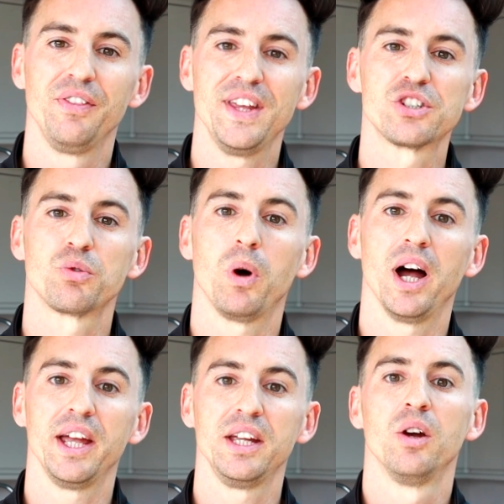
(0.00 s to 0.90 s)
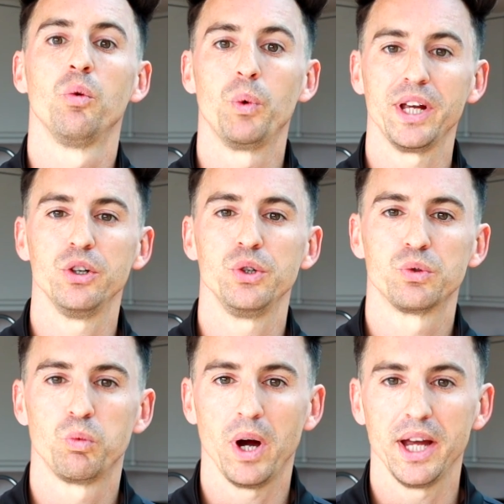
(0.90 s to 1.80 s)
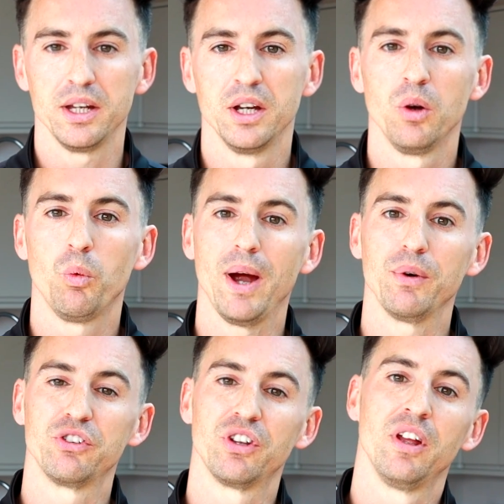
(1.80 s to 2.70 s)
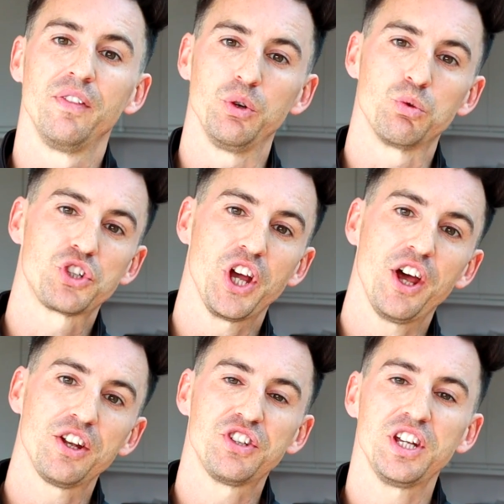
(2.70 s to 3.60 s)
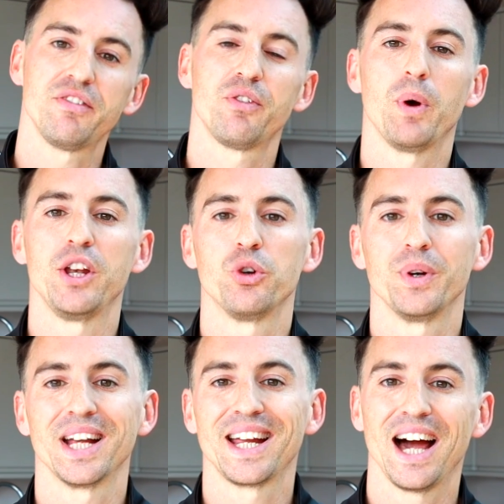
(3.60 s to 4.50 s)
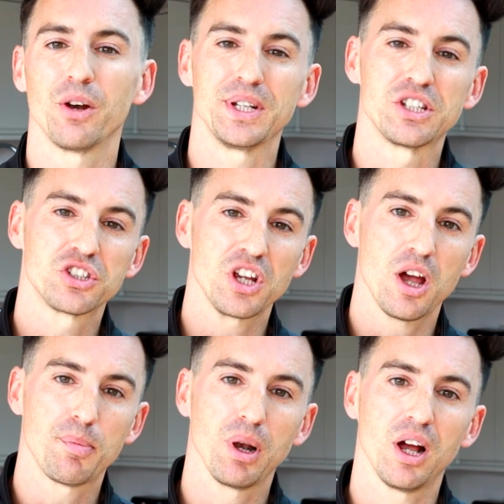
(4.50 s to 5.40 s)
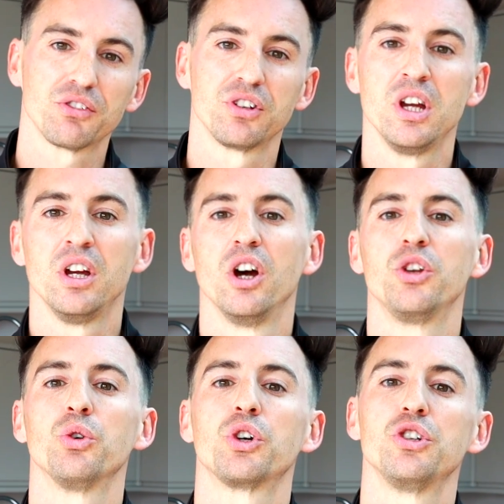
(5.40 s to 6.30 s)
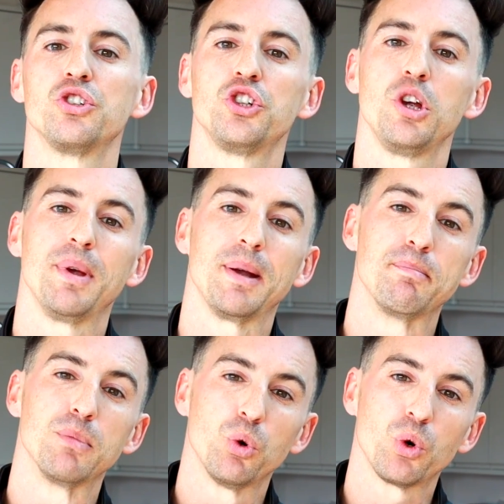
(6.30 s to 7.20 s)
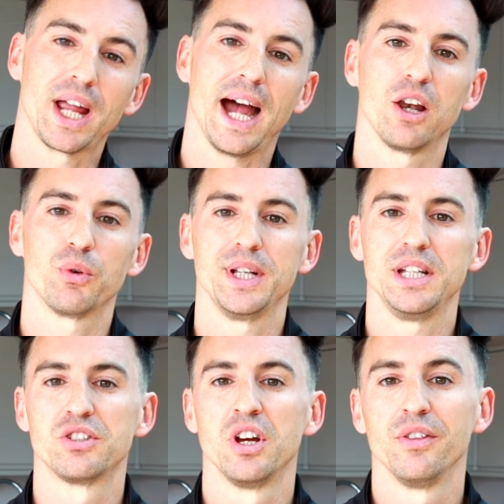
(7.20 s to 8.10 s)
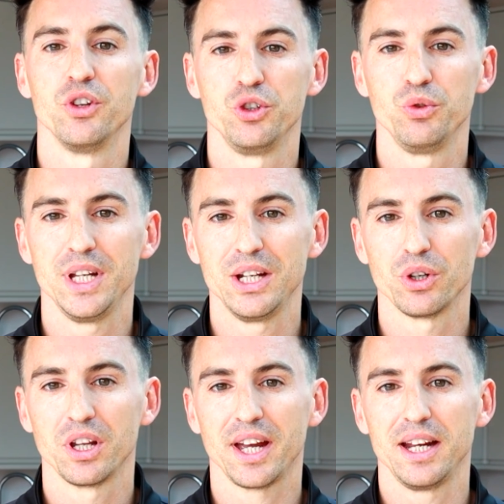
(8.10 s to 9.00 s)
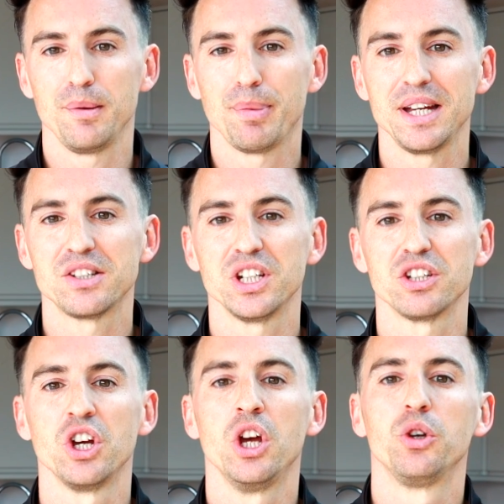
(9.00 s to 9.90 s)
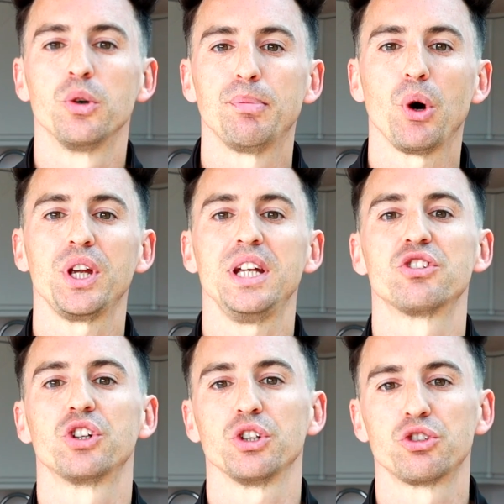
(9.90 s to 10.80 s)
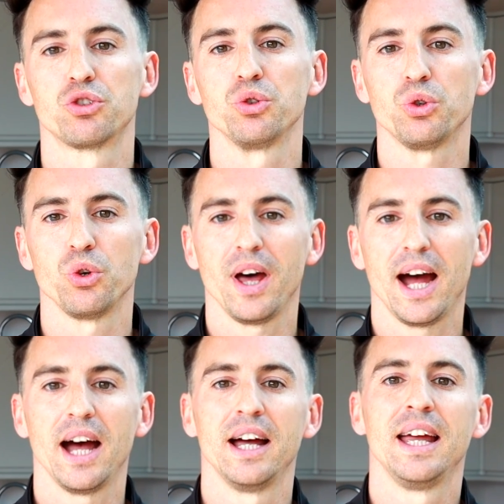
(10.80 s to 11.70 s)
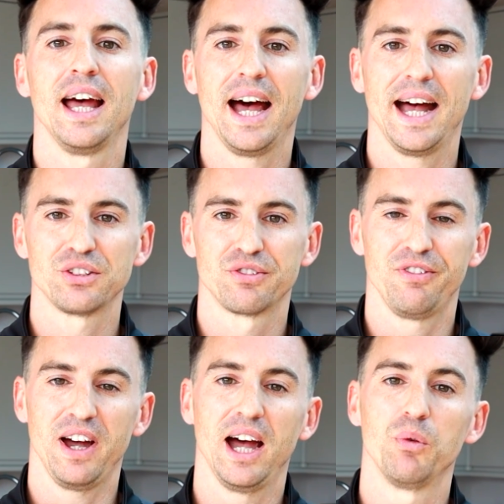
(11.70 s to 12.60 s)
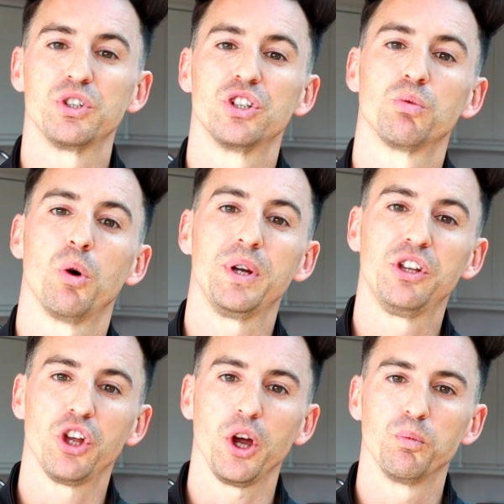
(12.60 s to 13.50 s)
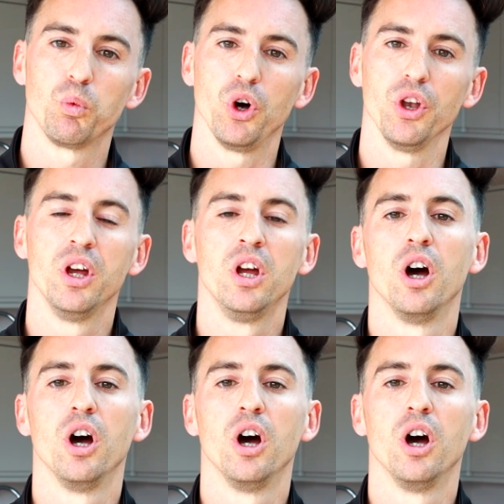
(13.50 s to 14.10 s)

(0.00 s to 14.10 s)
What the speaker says: This way, we lose weight. Whereas the alternative, when you're in a calorie surplus and you're consuming more calories than you need on a daily basis, your body is going to store that as fat, which is what we don't want.